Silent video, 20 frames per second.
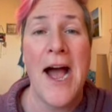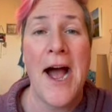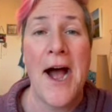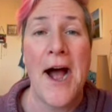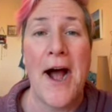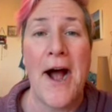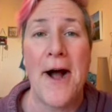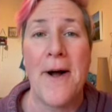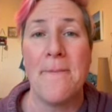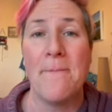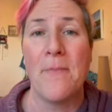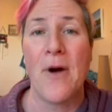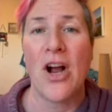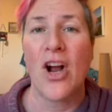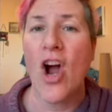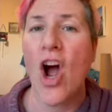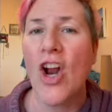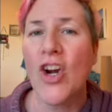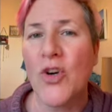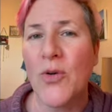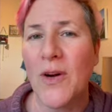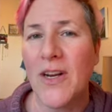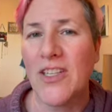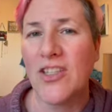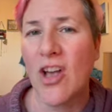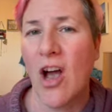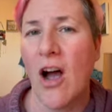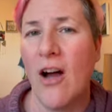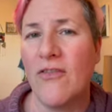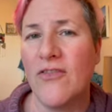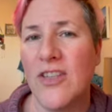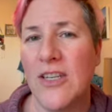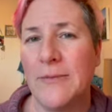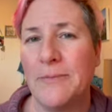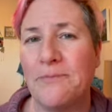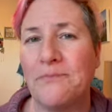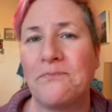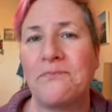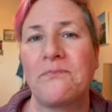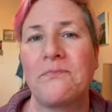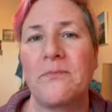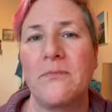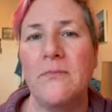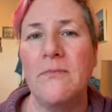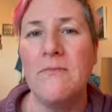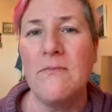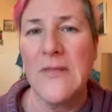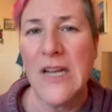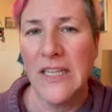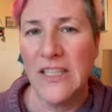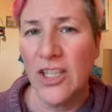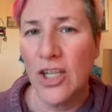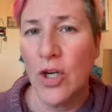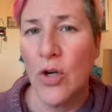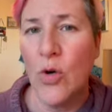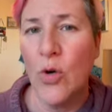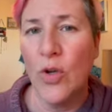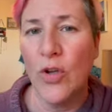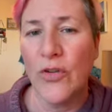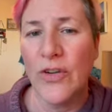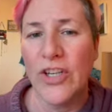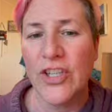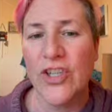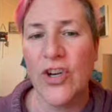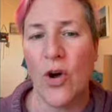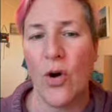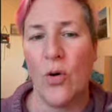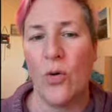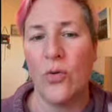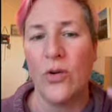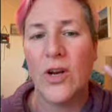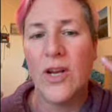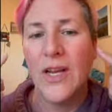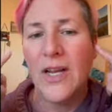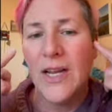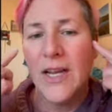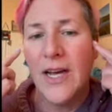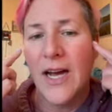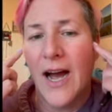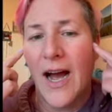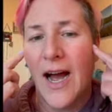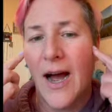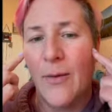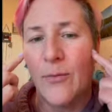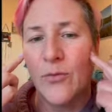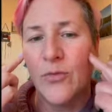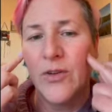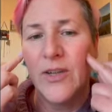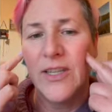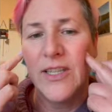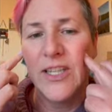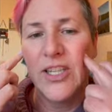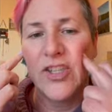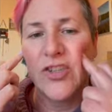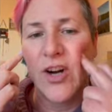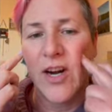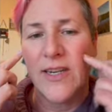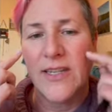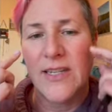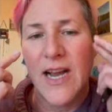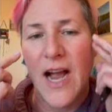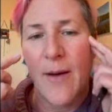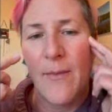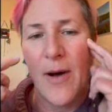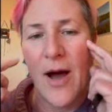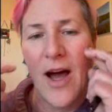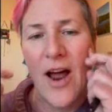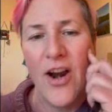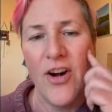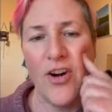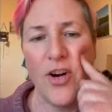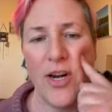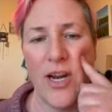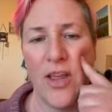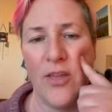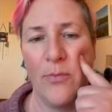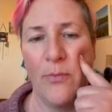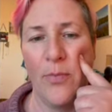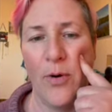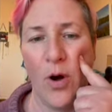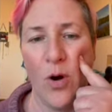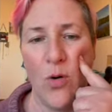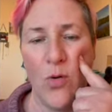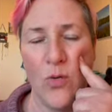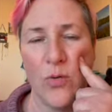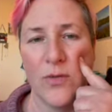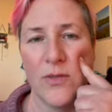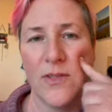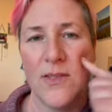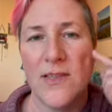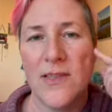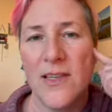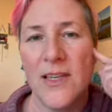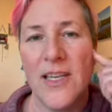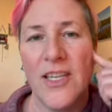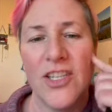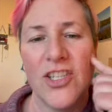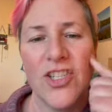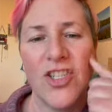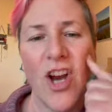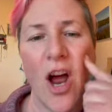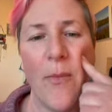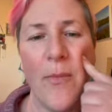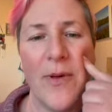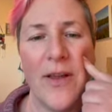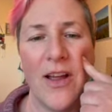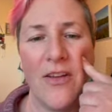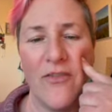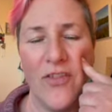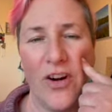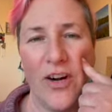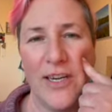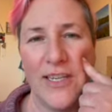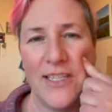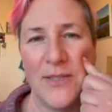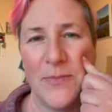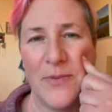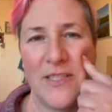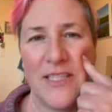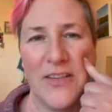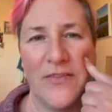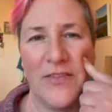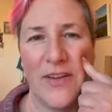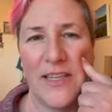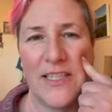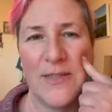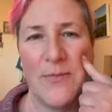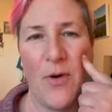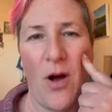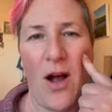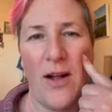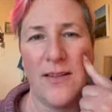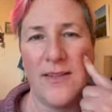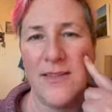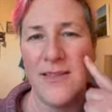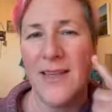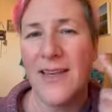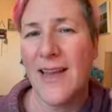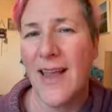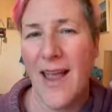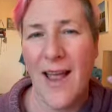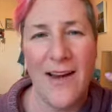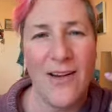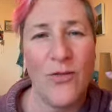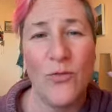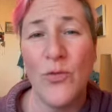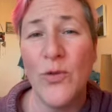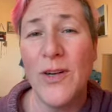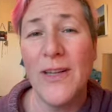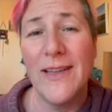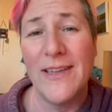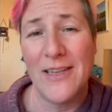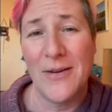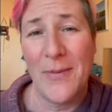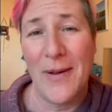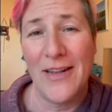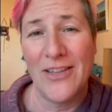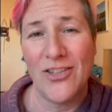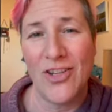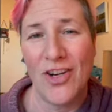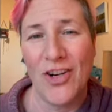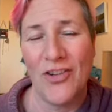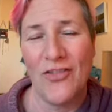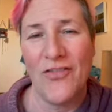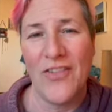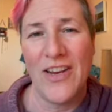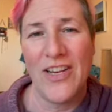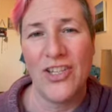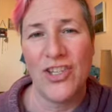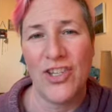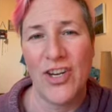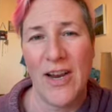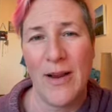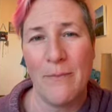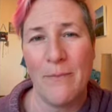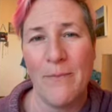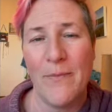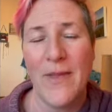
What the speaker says: But contouring is often a little cooler in tone, really trying to come underneath bones, stopping at very specific spots. Again, really depends on your face shape.